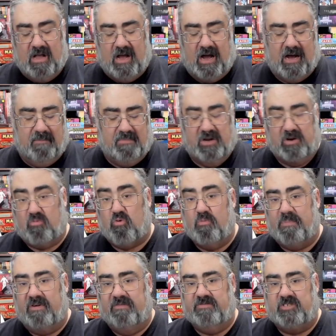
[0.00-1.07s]
um, a
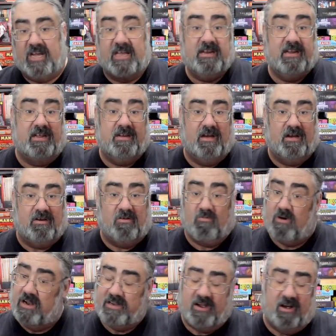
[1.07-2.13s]
group of jaded
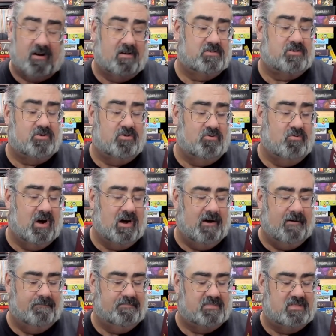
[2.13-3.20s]
grognards who
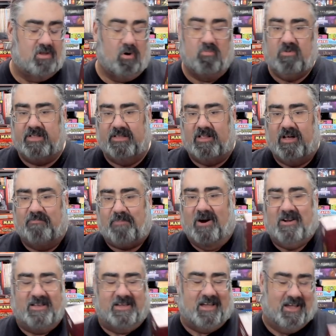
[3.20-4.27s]
um, don't really love
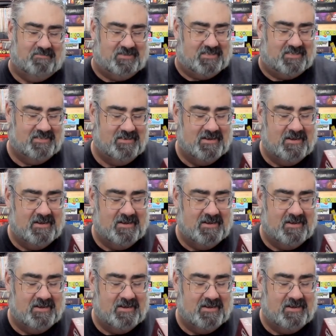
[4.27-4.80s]
party games.